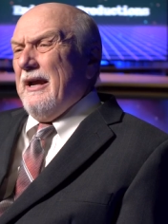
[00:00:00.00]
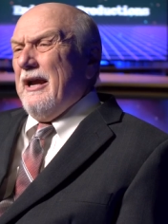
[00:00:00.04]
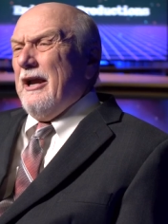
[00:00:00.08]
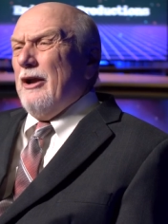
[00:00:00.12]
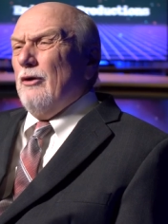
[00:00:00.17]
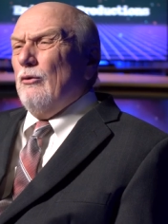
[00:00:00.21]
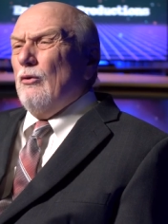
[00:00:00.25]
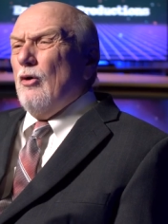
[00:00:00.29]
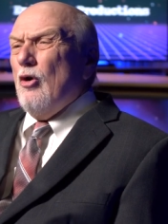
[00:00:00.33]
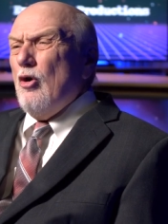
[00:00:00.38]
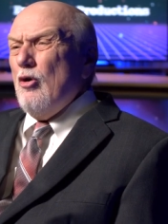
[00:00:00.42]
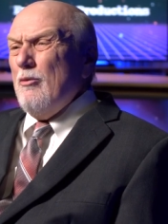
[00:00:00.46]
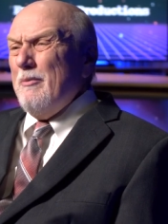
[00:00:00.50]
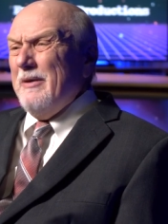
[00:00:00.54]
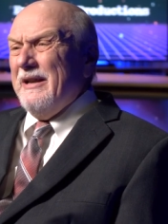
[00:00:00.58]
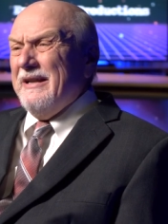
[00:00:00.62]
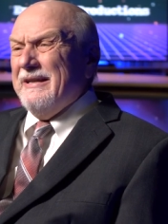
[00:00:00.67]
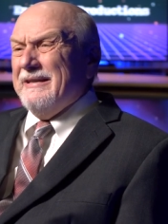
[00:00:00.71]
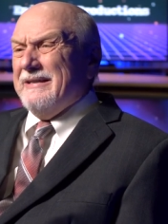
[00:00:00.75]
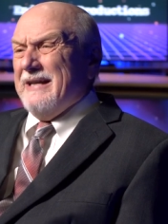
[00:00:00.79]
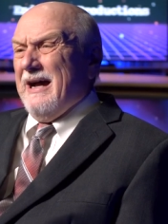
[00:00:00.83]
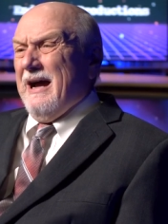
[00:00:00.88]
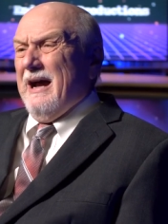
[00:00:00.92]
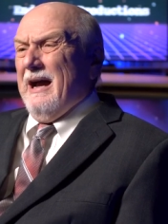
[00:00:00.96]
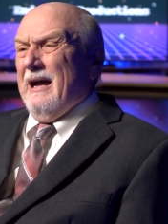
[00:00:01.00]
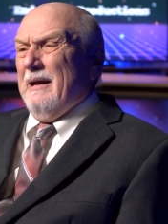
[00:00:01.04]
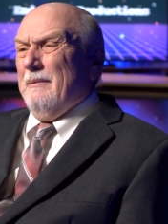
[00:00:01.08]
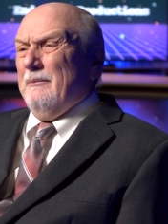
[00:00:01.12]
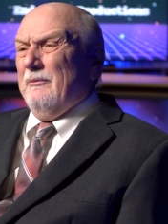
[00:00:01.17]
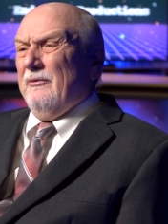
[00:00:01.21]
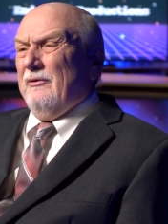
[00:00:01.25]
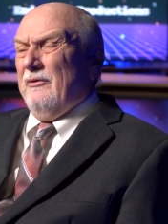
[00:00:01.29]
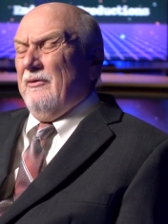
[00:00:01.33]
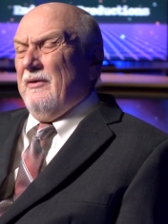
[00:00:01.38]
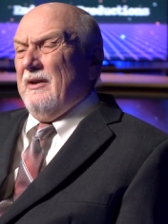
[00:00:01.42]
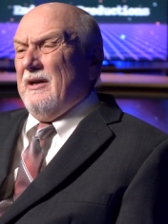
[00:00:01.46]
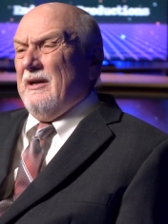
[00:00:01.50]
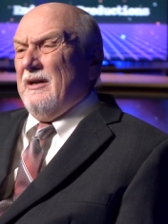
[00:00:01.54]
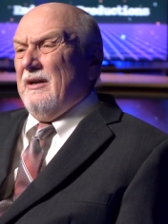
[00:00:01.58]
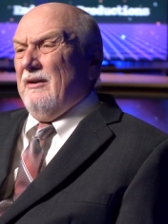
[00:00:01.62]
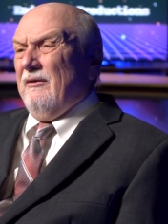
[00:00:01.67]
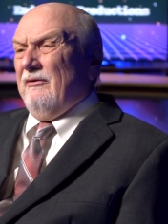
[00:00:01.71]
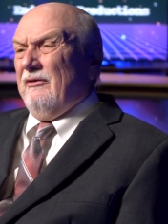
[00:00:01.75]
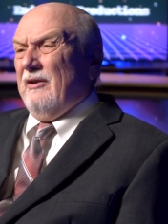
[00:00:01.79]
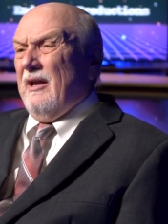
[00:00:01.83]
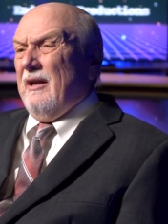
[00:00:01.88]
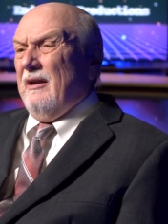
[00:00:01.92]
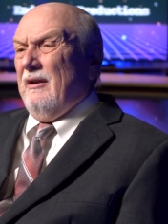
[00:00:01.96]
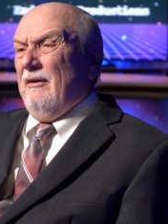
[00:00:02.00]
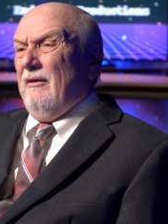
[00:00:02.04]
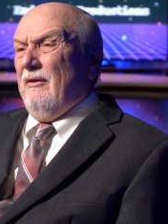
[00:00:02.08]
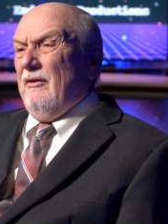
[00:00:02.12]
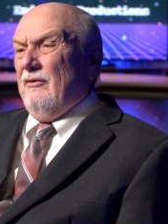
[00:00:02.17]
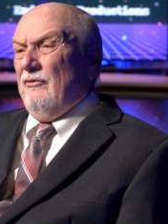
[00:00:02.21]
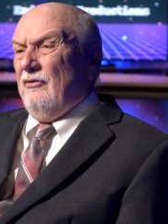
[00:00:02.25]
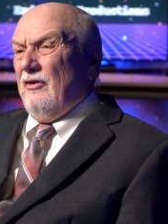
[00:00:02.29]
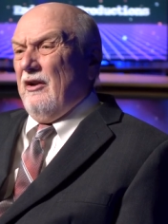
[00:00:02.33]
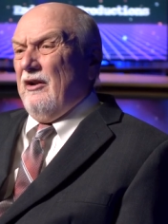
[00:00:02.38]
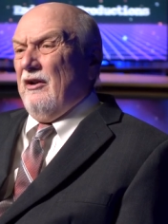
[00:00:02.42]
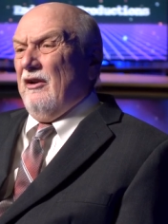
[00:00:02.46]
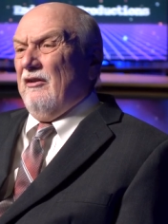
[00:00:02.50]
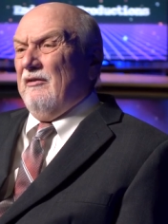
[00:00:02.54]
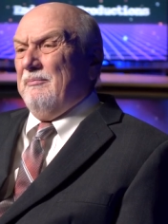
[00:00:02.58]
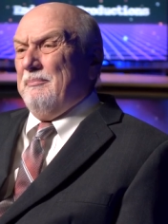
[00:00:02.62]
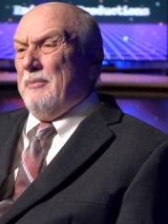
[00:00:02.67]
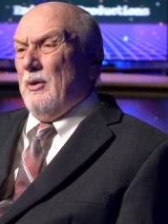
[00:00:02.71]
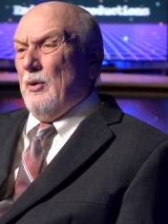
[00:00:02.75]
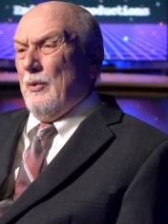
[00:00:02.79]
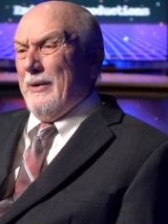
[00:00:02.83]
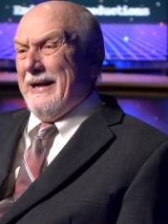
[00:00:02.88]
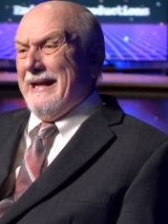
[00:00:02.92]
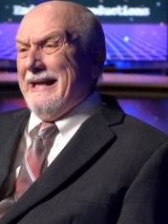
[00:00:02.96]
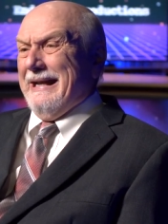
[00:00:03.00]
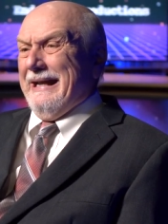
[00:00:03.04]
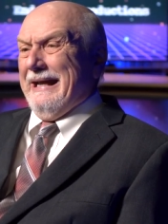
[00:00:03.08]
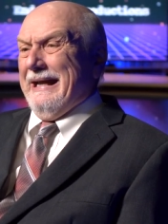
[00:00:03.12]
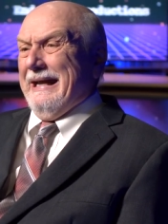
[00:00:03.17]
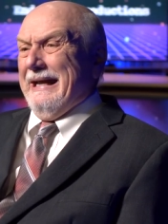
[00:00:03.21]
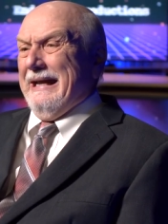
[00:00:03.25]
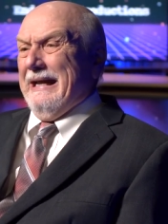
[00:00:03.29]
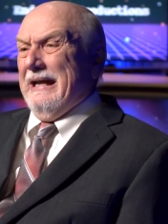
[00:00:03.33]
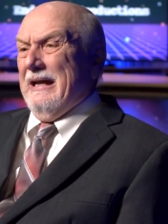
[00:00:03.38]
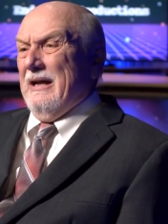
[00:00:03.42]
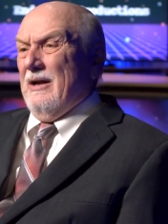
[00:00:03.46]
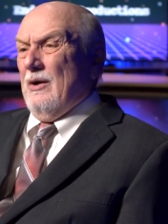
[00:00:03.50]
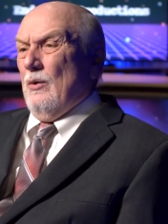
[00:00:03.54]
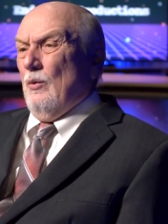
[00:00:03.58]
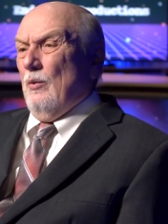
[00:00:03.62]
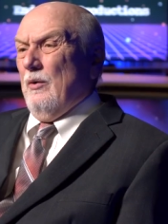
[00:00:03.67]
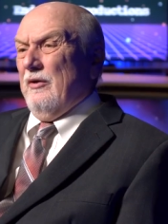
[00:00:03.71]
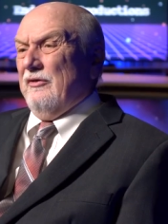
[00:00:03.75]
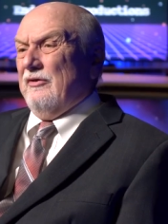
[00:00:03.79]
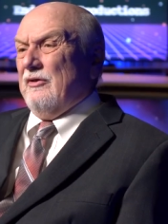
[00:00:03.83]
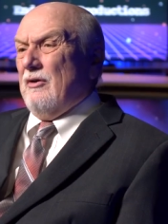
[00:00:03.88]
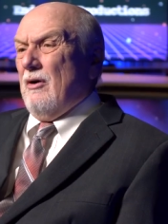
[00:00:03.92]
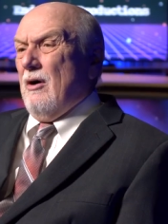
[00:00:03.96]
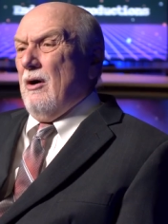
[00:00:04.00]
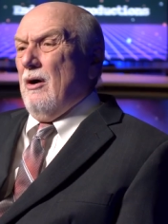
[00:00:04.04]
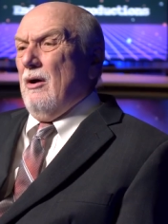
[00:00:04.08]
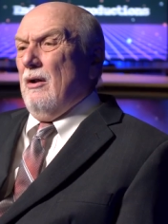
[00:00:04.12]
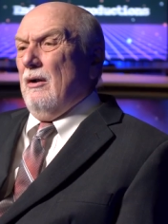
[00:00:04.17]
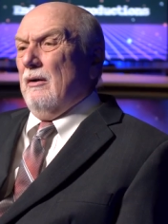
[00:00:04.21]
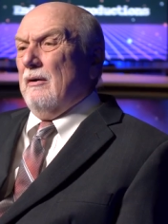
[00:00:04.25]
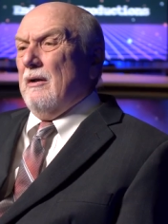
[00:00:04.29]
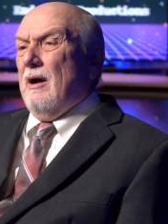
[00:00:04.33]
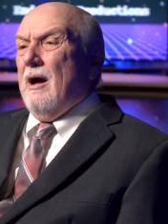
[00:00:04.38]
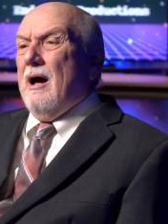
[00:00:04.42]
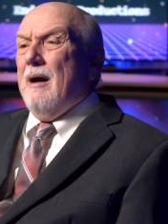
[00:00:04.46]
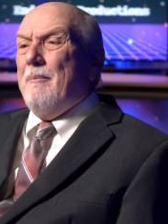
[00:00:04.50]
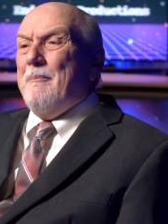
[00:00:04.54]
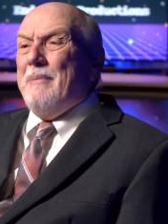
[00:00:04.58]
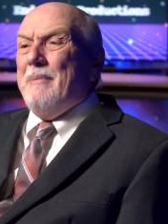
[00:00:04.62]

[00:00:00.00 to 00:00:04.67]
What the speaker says: In Roman times, the saint genus Poeli was called